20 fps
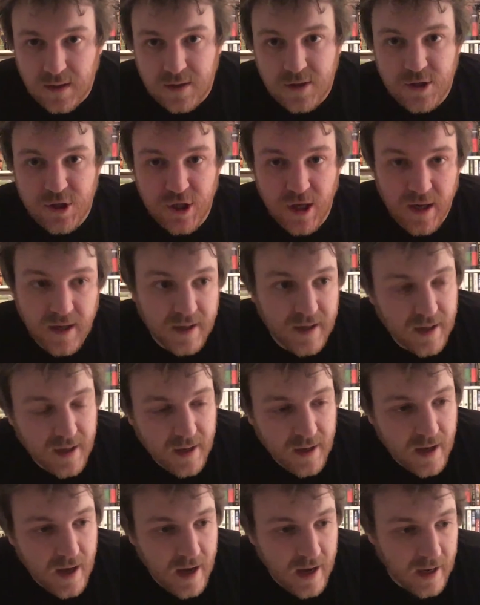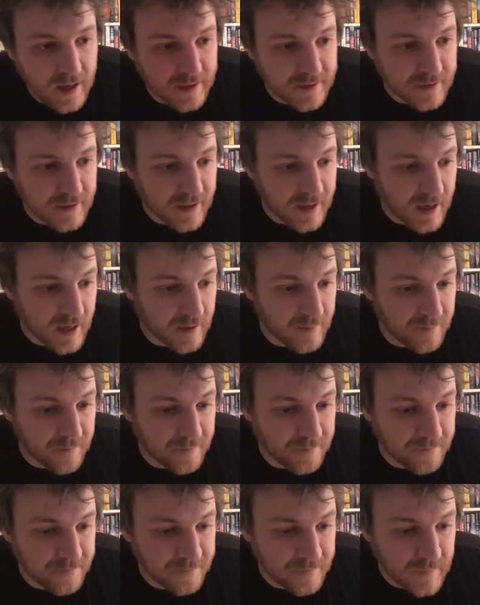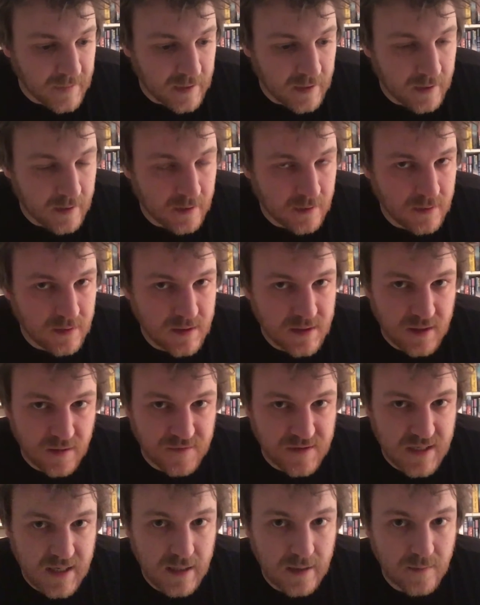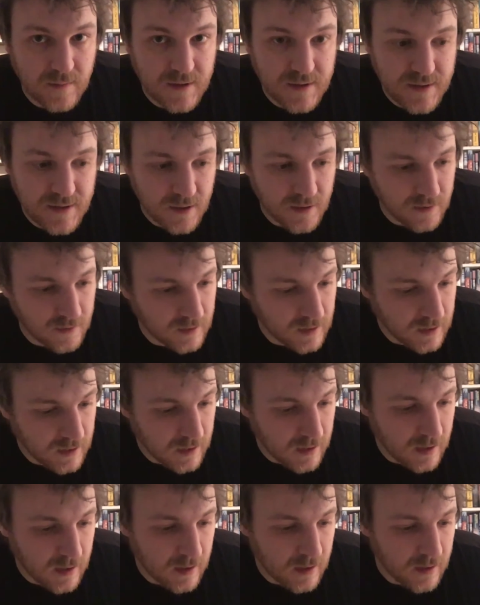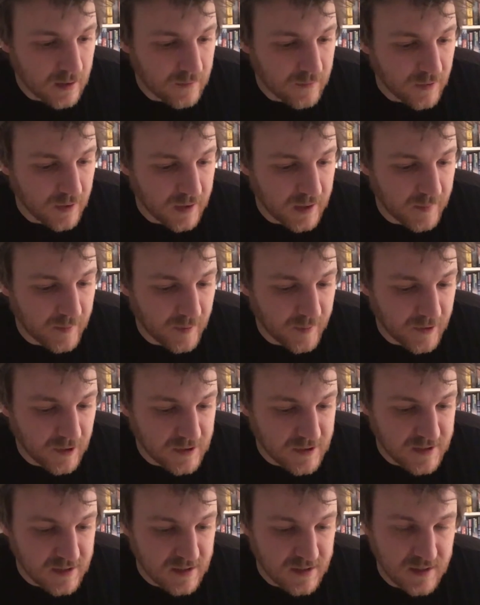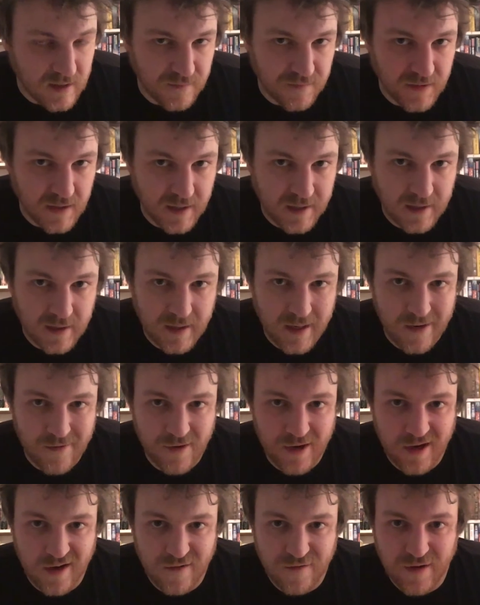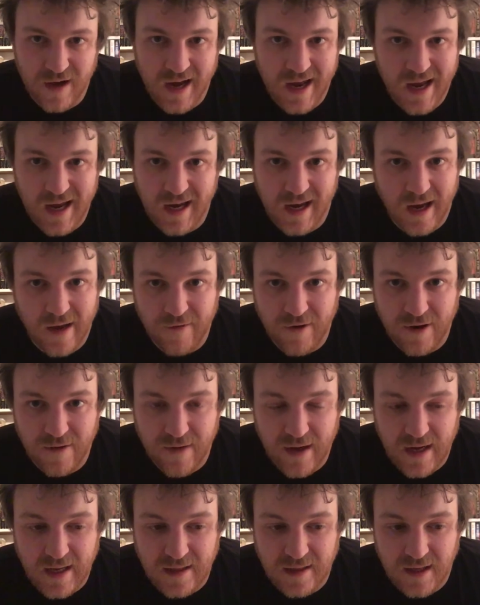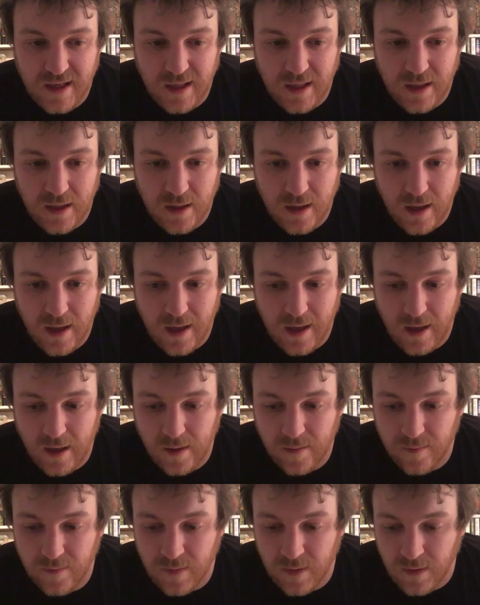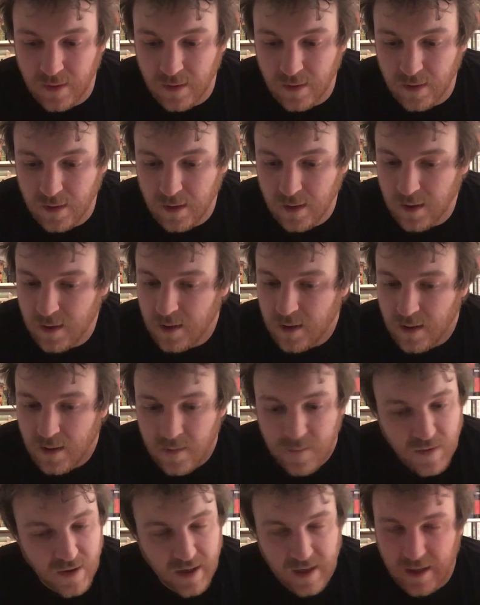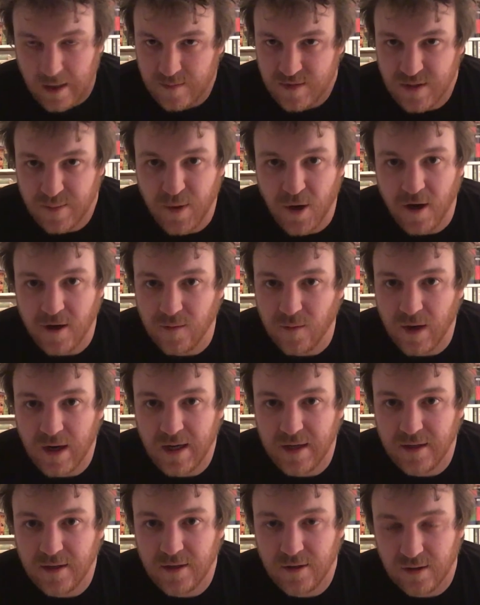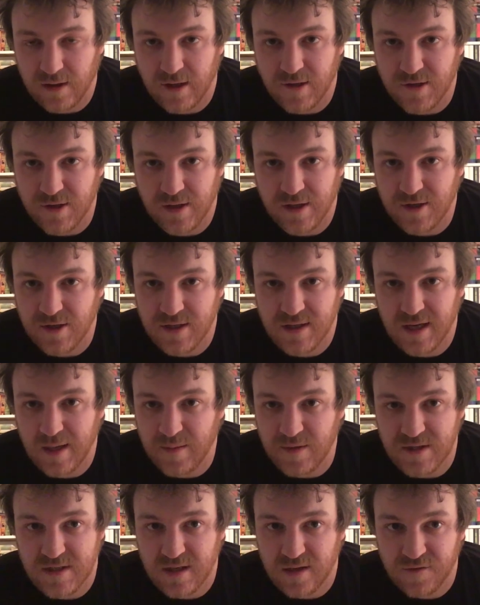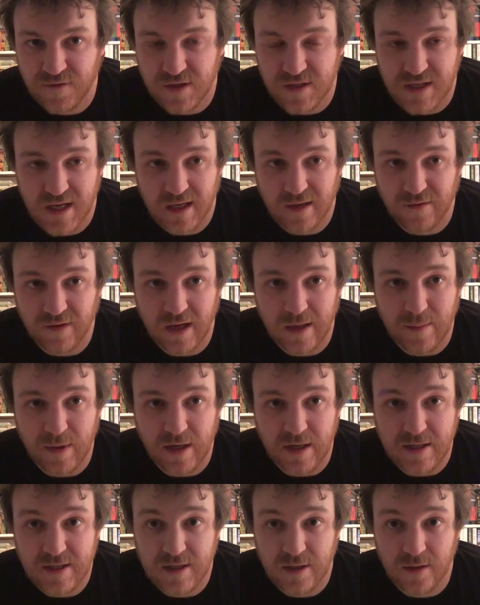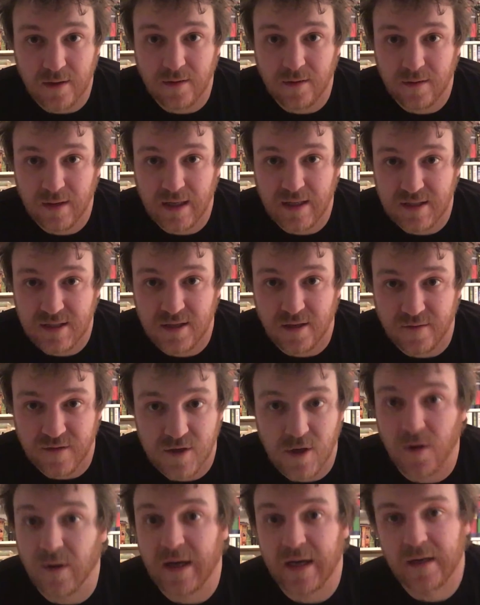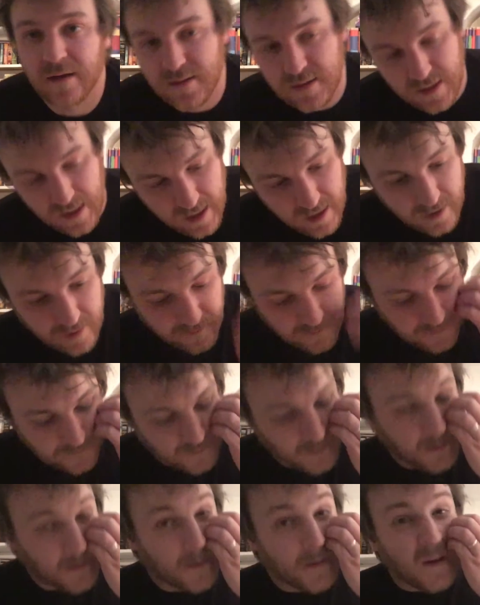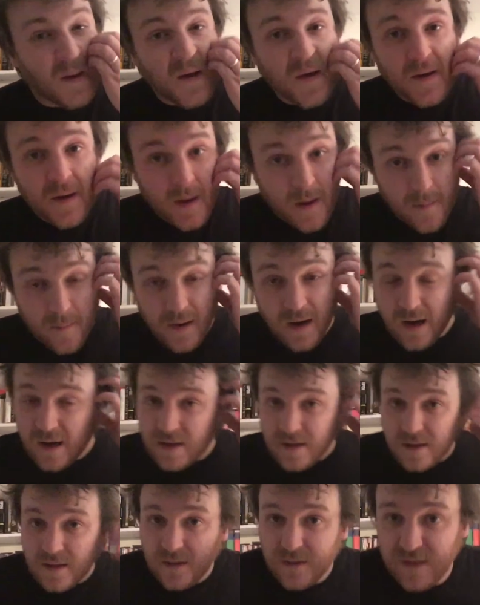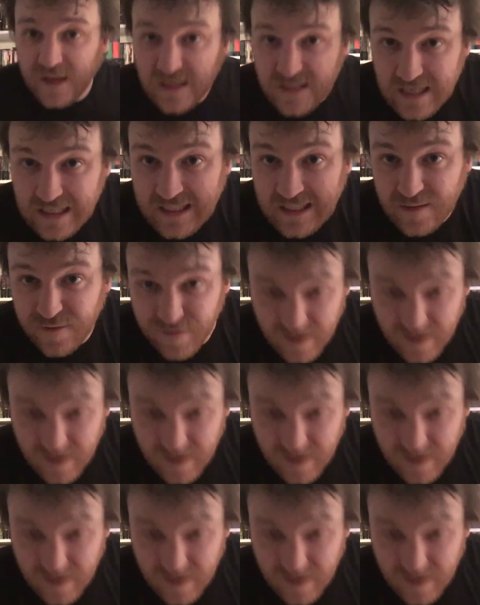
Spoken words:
chuck and stuff to keep. So I've got a couple of boxes of stuff that I can get rid of. I hate getting rid of anything, but it comes a point when you're literally just keeping stuff for the sake of keeping it, so that stuff's going. But things I did